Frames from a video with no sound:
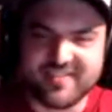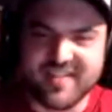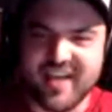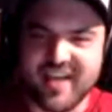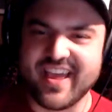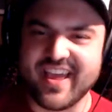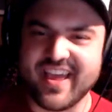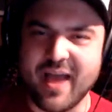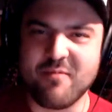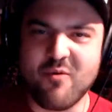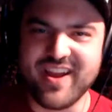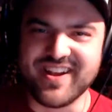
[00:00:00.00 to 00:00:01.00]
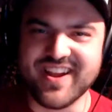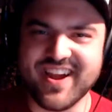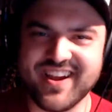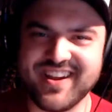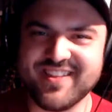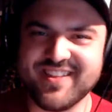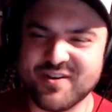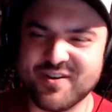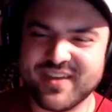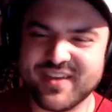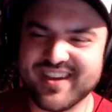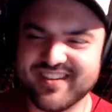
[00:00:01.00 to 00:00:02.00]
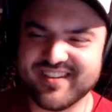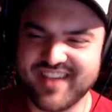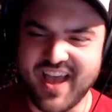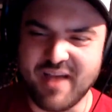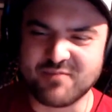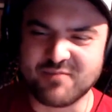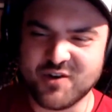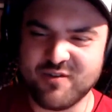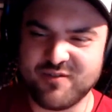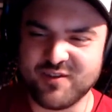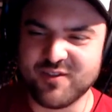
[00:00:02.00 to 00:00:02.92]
not like I'm a white knight either, because I'm sure if you